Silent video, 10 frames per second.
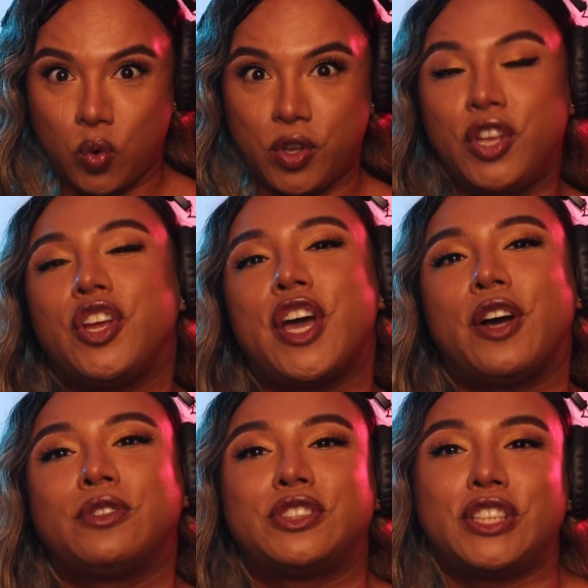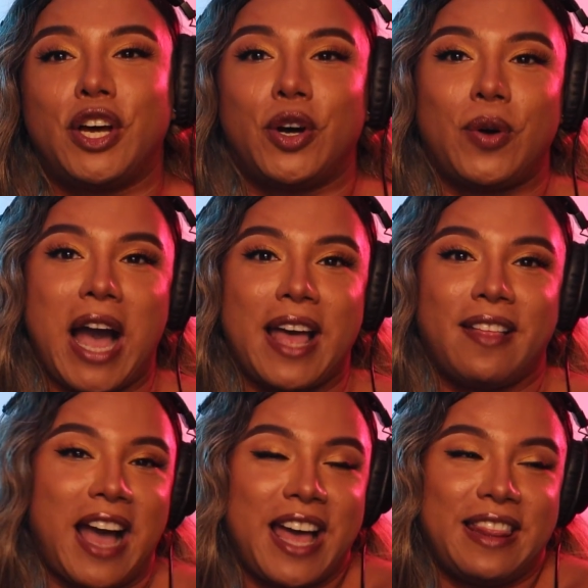you know, so
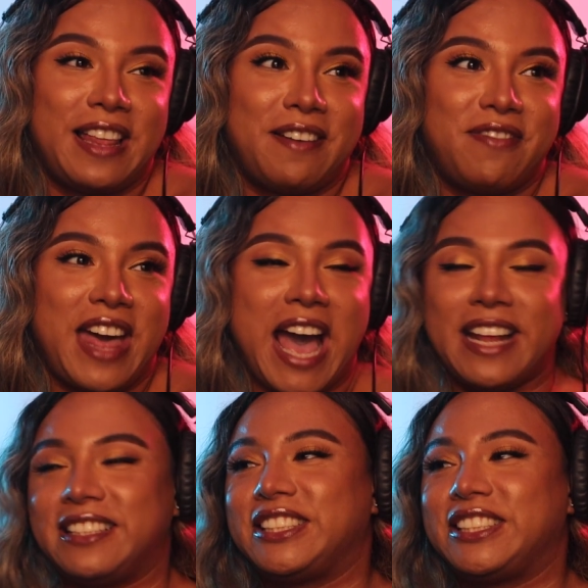I, I love that.